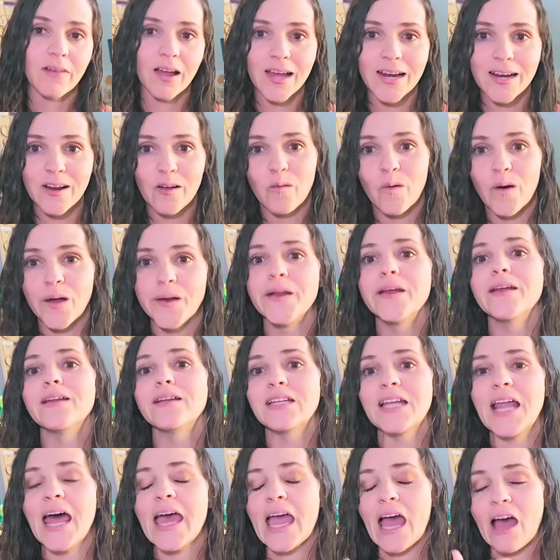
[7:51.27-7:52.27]
I didn't want
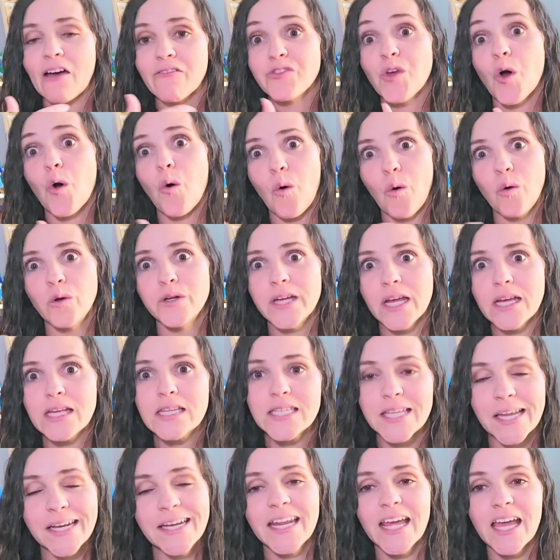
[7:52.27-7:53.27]
to have the whole day
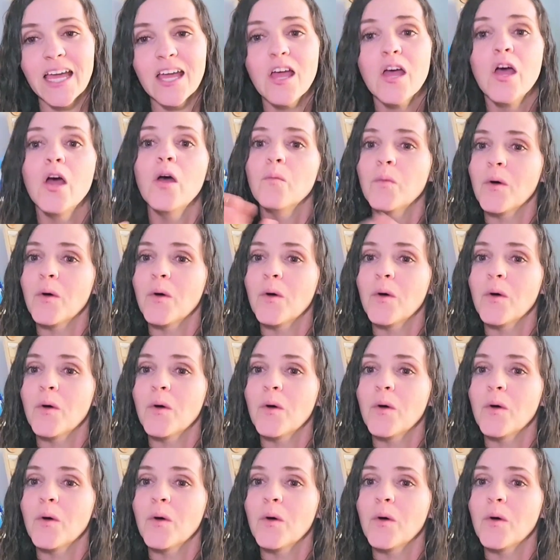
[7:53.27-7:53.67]
Sunday.